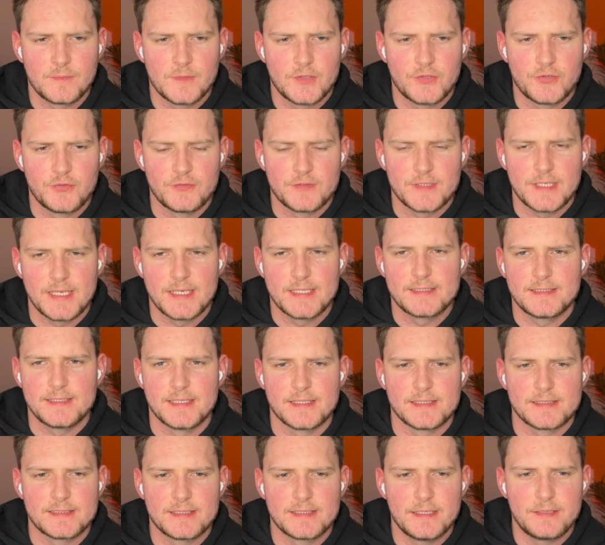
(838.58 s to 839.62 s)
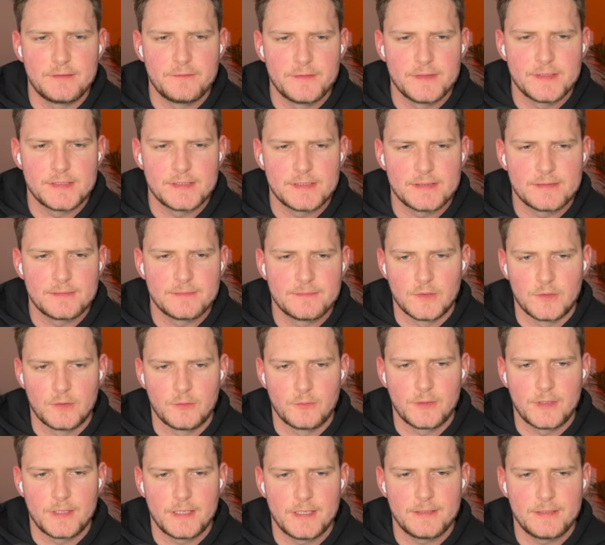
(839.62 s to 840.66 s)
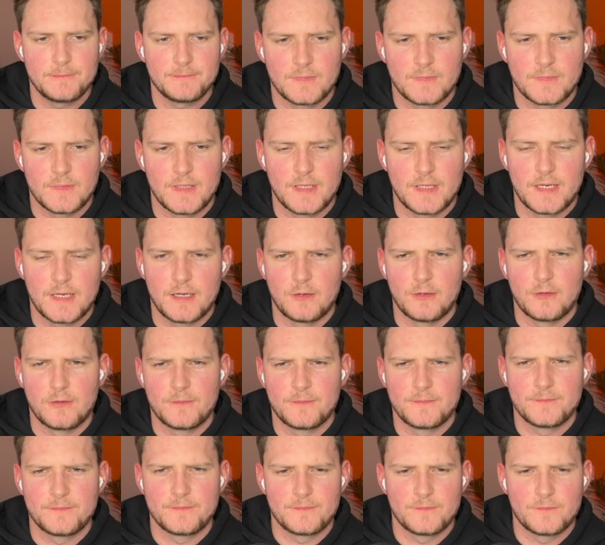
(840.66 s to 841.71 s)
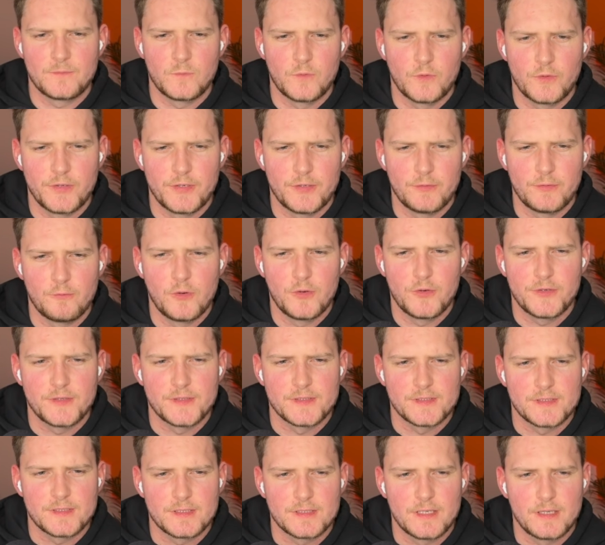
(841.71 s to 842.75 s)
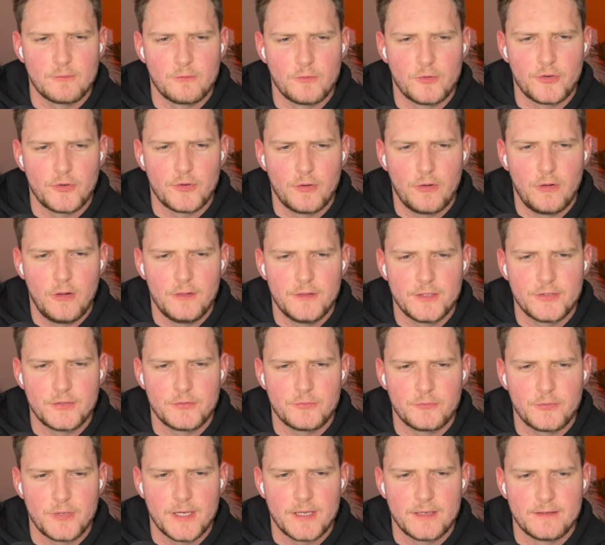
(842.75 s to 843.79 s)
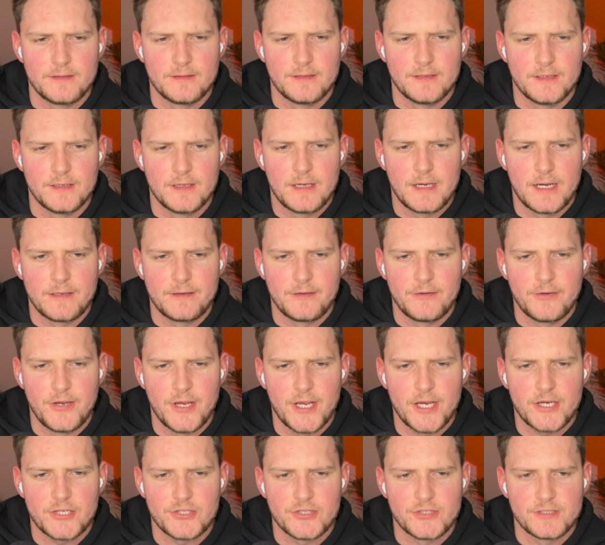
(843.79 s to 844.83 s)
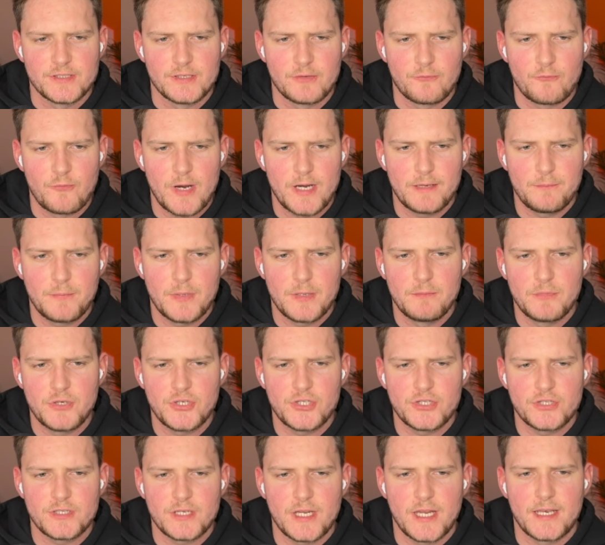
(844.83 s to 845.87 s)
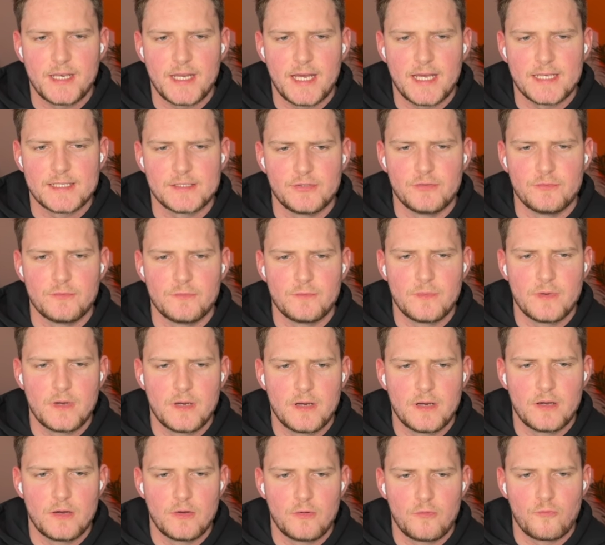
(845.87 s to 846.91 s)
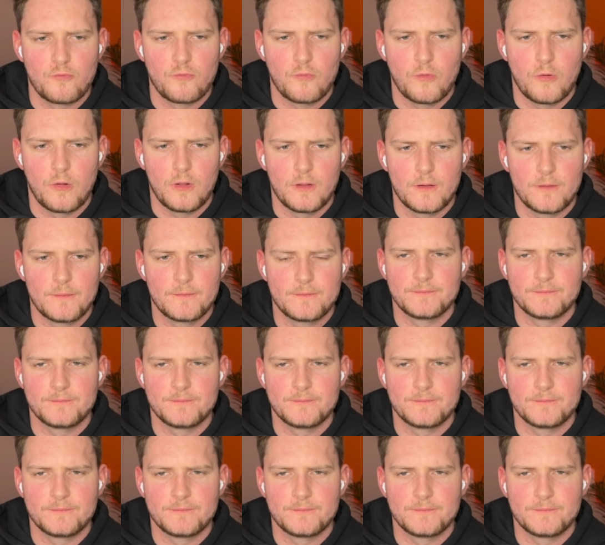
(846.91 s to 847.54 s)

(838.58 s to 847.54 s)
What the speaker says: Choose STS service. Okay. Now what they want is they want only to get under the actions the right permission and assume role.